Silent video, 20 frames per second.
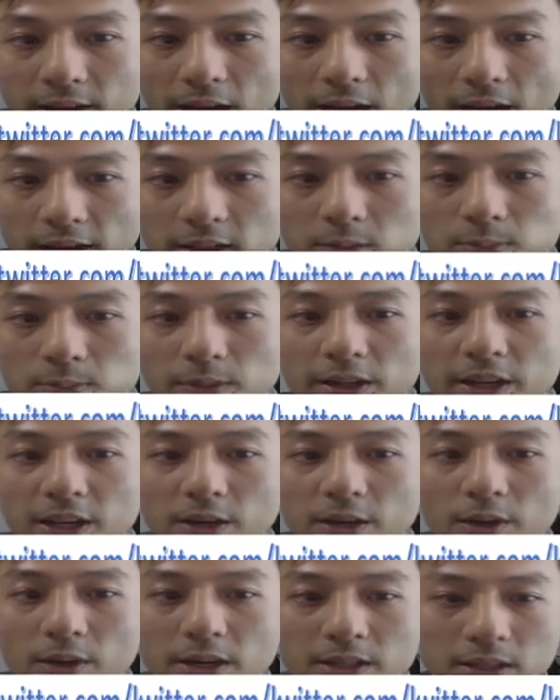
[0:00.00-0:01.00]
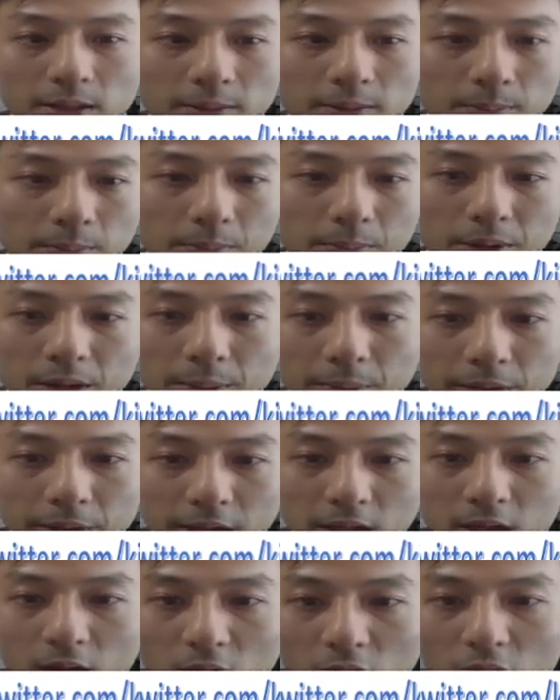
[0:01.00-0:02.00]
Explaining what is the
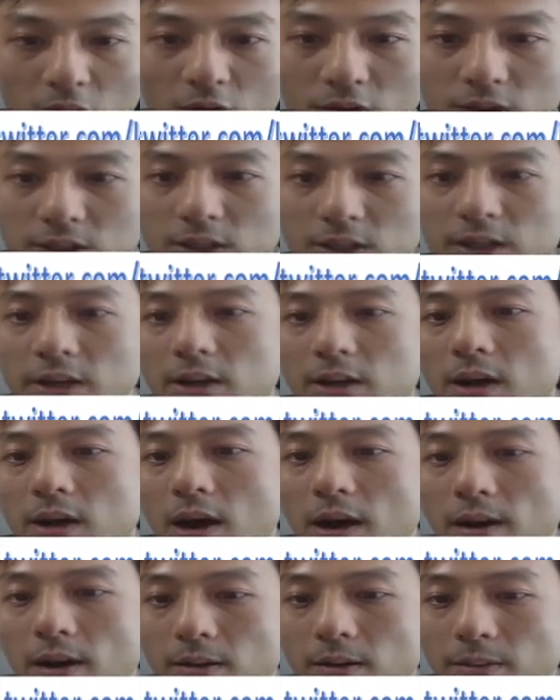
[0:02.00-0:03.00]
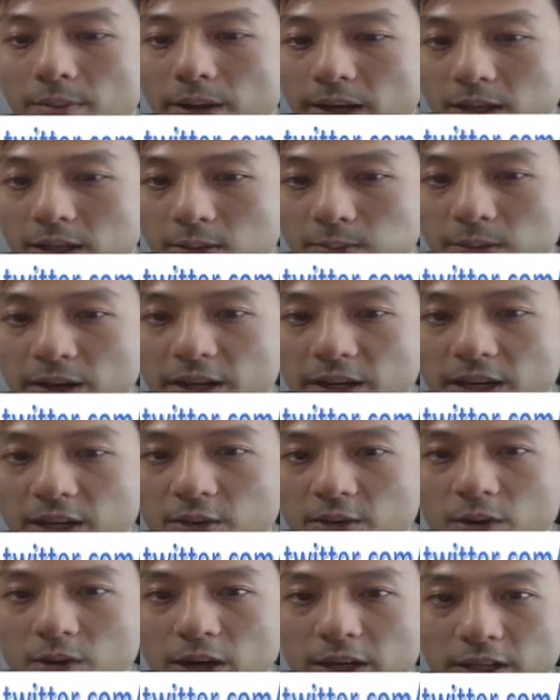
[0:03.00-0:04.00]
impermanent loss,
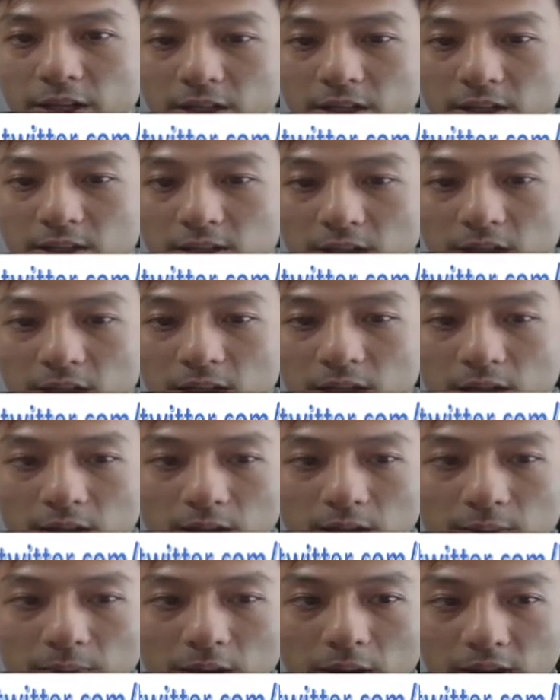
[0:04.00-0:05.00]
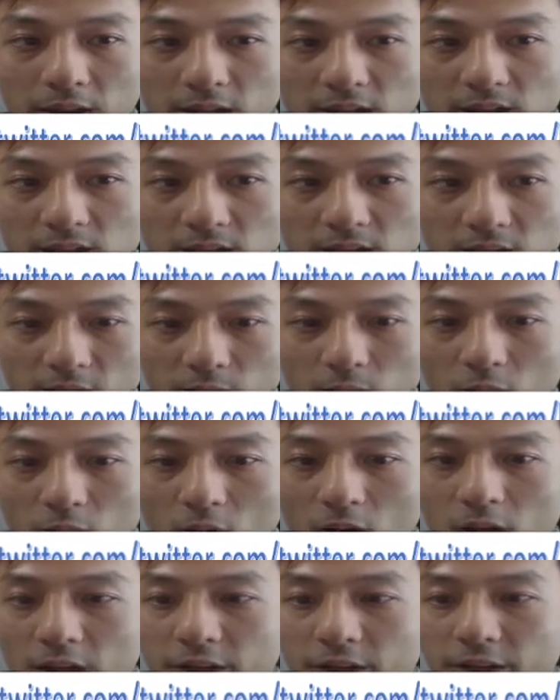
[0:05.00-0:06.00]
explaining what is a multi-sig
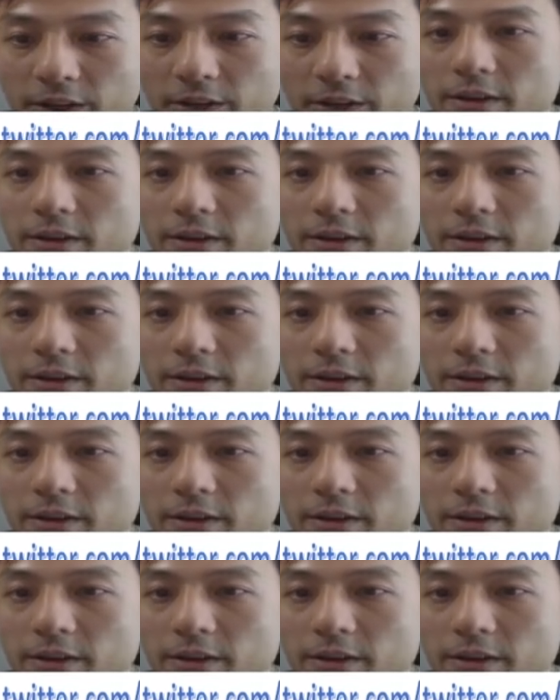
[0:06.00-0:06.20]
wallet,